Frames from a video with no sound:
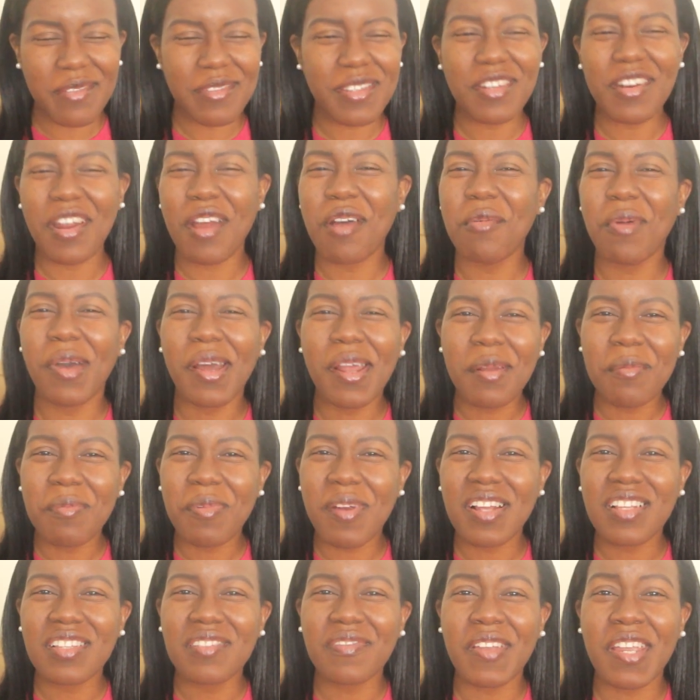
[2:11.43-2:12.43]
you don't want to
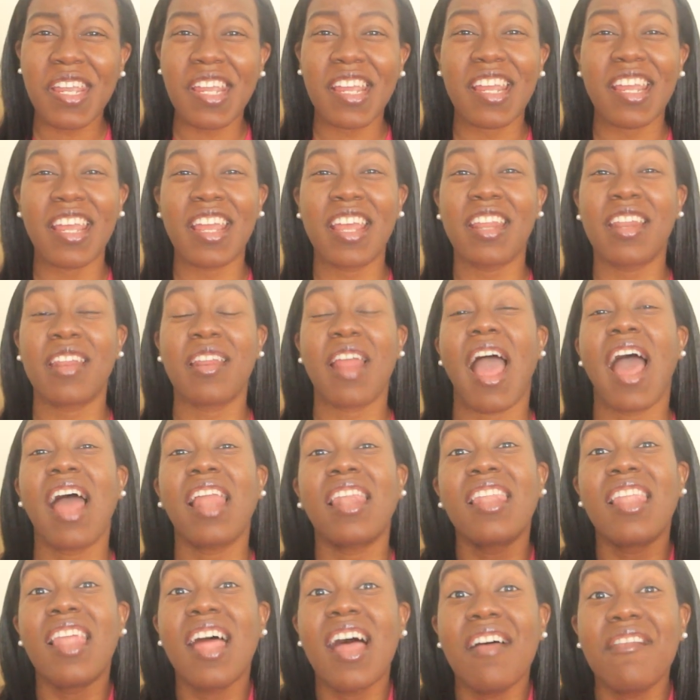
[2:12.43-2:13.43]
breastfeed, and
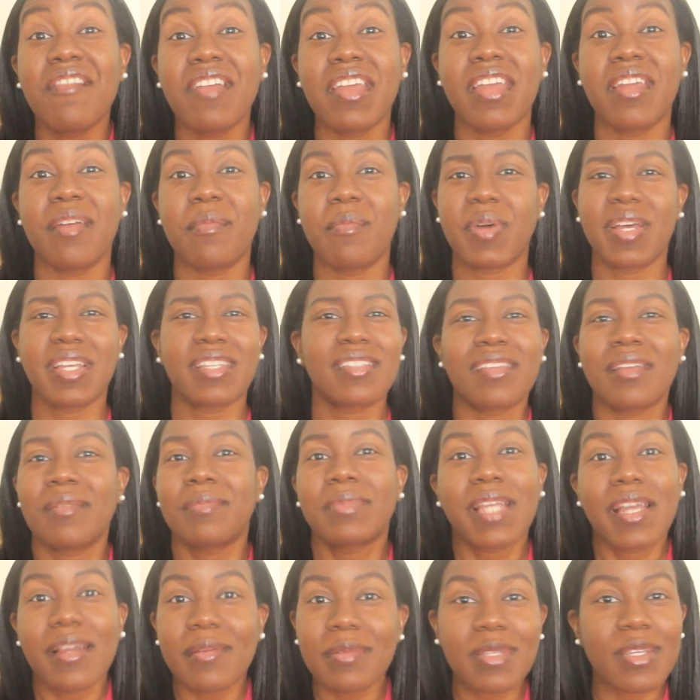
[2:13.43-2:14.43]
I love it, but
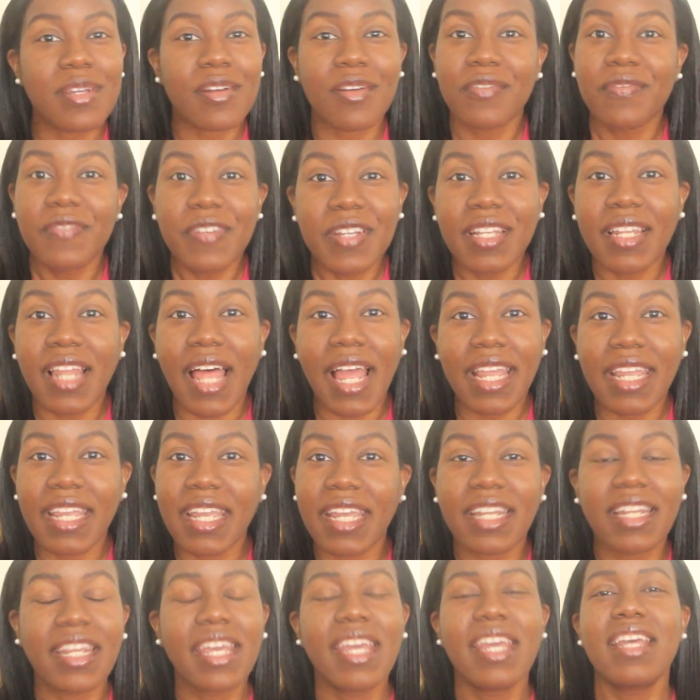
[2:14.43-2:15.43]
sometimes you don't feel like
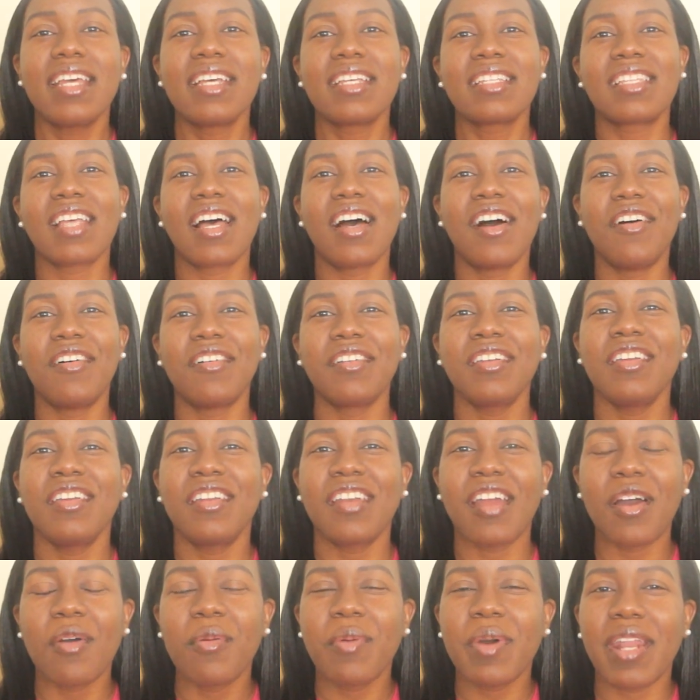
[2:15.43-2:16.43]
it. So,
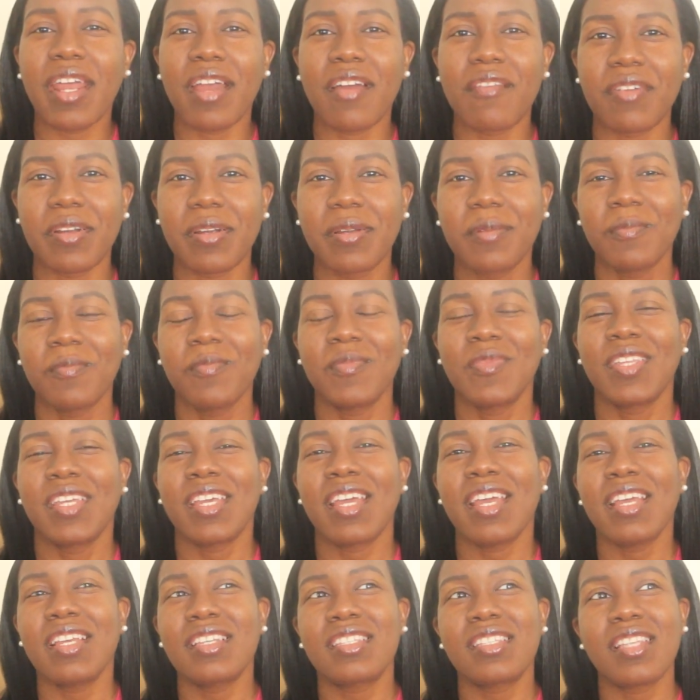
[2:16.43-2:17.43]
you know, whatever.
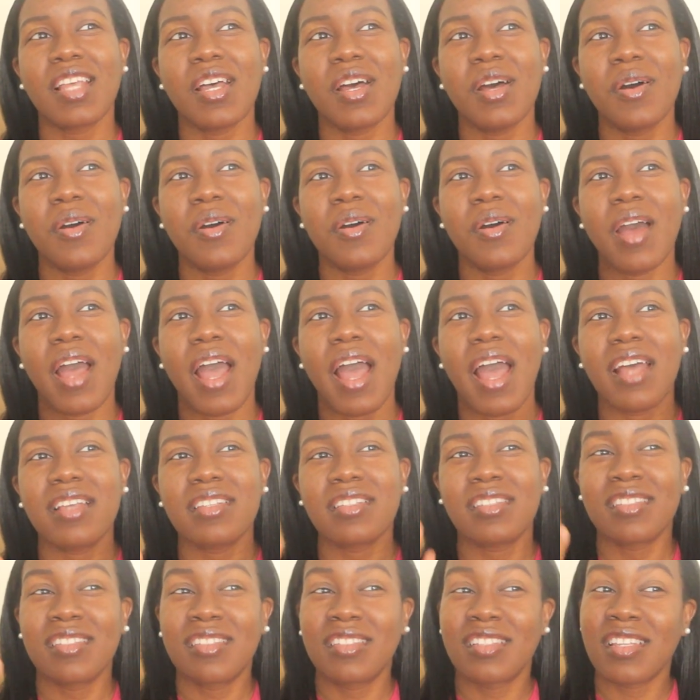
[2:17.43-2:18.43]
And so
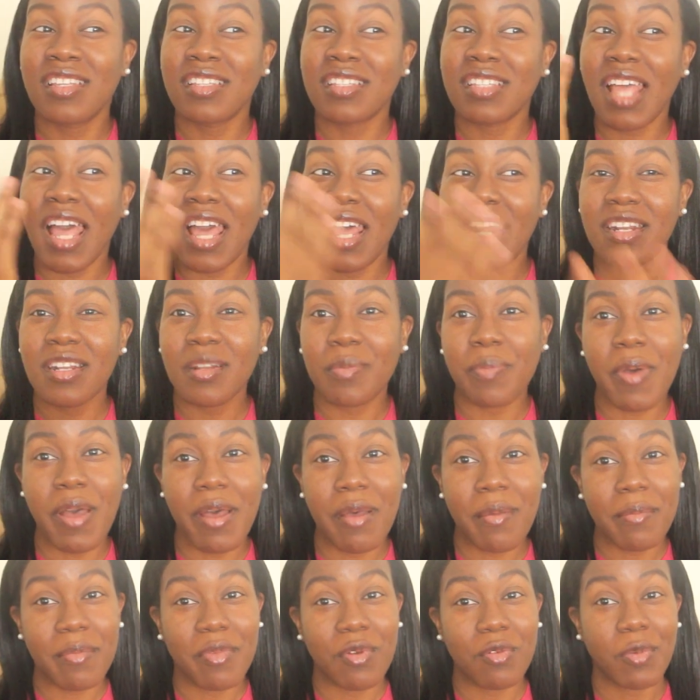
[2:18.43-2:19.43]
I decided to
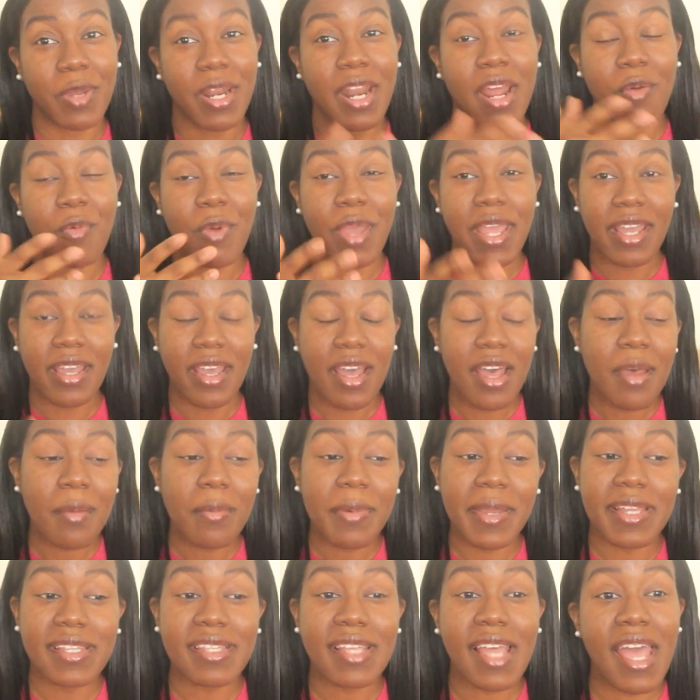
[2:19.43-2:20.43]
pump when I wake
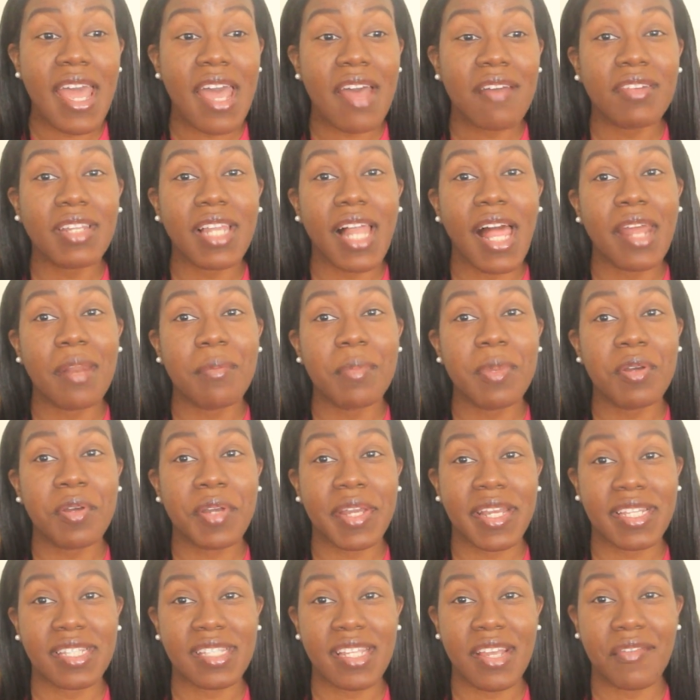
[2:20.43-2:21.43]
up, because I have a lot of
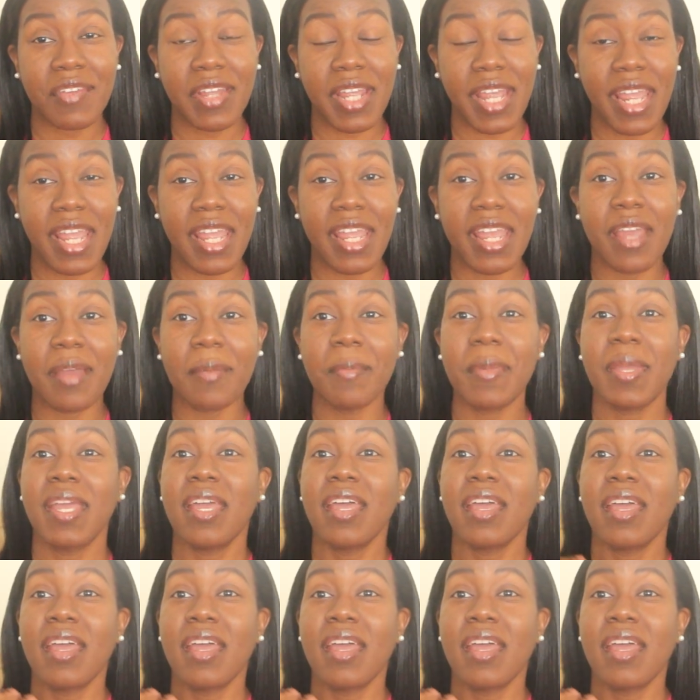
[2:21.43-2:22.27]
milk at 7 a.m.